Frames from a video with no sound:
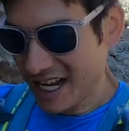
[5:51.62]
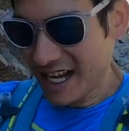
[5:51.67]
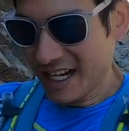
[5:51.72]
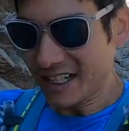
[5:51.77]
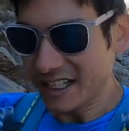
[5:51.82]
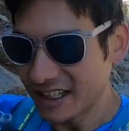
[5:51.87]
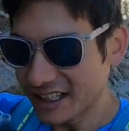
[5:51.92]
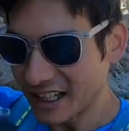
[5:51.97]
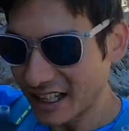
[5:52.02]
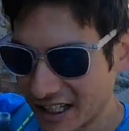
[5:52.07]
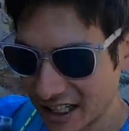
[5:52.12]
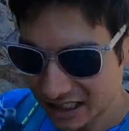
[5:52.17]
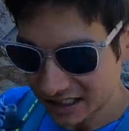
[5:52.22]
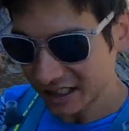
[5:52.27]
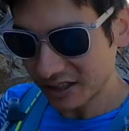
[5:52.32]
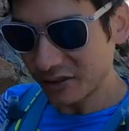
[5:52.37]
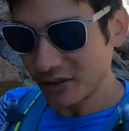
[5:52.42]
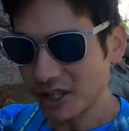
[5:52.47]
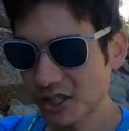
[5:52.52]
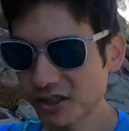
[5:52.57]
and to get that
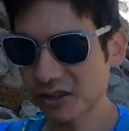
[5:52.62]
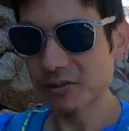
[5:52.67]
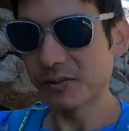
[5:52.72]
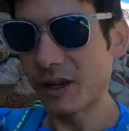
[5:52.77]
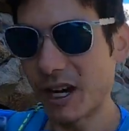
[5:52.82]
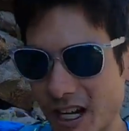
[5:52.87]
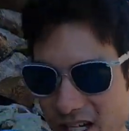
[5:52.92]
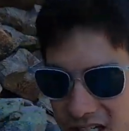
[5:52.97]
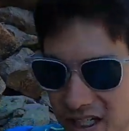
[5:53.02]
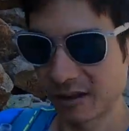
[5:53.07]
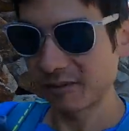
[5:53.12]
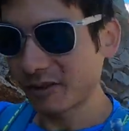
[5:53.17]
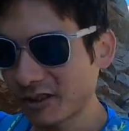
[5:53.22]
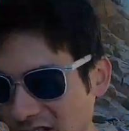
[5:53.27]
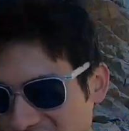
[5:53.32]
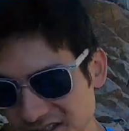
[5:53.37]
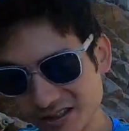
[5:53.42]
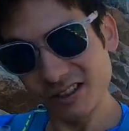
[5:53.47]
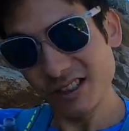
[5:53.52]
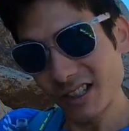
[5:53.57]
lactate threshold back up.
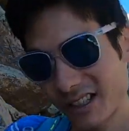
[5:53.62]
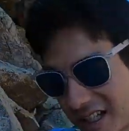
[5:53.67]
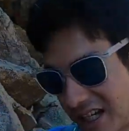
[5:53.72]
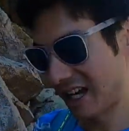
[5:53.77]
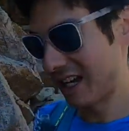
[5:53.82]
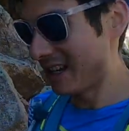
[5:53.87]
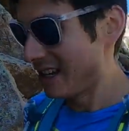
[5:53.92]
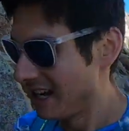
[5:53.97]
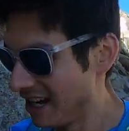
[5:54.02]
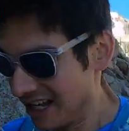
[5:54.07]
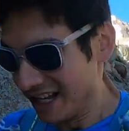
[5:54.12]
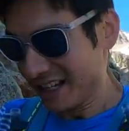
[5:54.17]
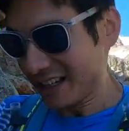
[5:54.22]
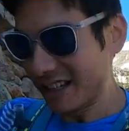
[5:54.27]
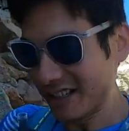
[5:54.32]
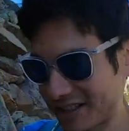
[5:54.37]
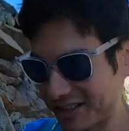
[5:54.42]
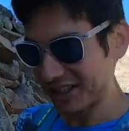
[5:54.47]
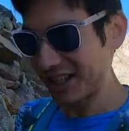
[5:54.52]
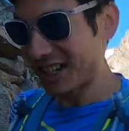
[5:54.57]
So I think, like
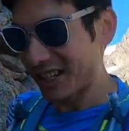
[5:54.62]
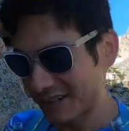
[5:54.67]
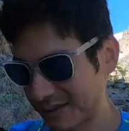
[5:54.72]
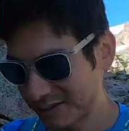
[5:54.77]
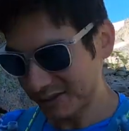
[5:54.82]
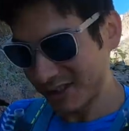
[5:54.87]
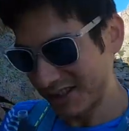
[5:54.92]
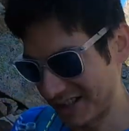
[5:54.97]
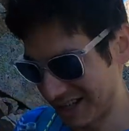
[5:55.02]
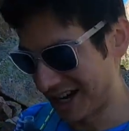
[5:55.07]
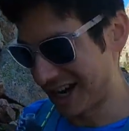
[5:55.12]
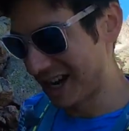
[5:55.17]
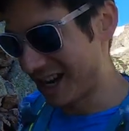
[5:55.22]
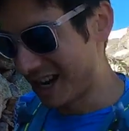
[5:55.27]
I said, I wasn't